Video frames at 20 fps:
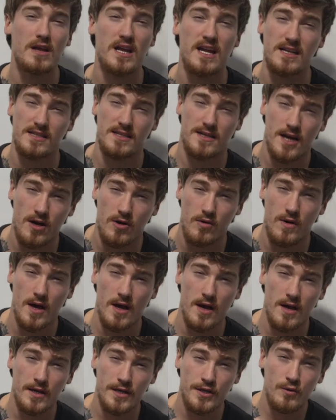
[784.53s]
Because no,
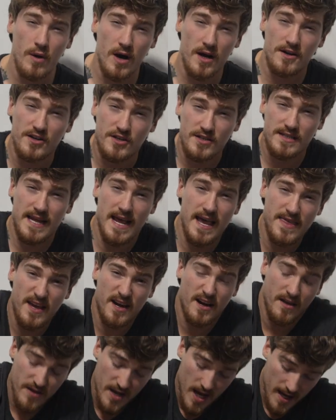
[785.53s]
you understand
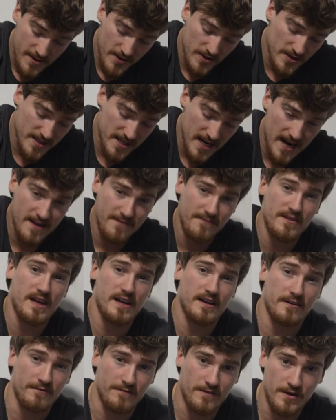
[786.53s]
that on the other side of that
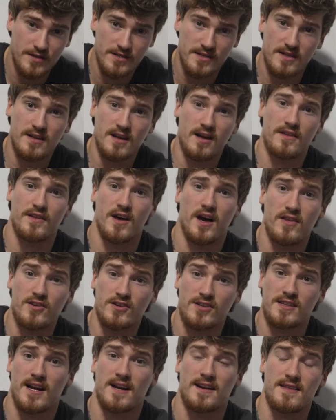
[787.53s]
adversity, on the other
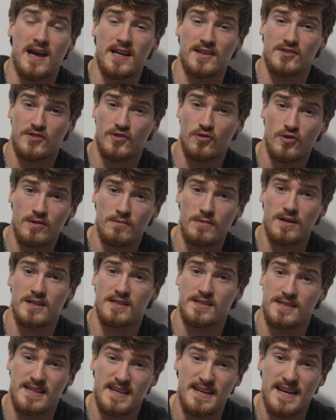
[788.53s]
side of that storm,
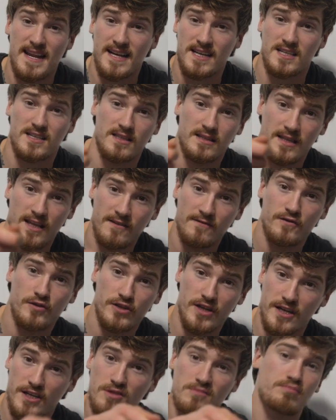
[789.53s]
is the next level
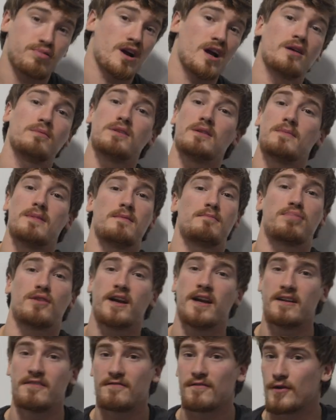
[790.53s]
that you've probably been
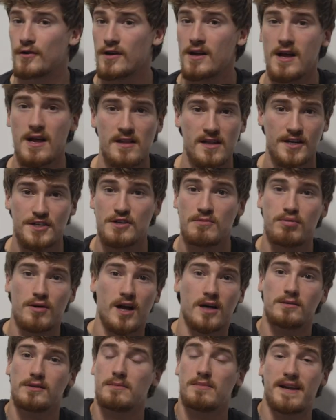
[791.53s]
praying for, that you've
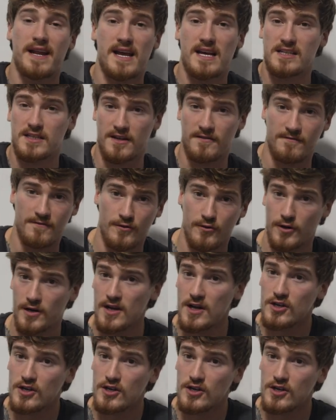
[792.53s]
probably been asking for.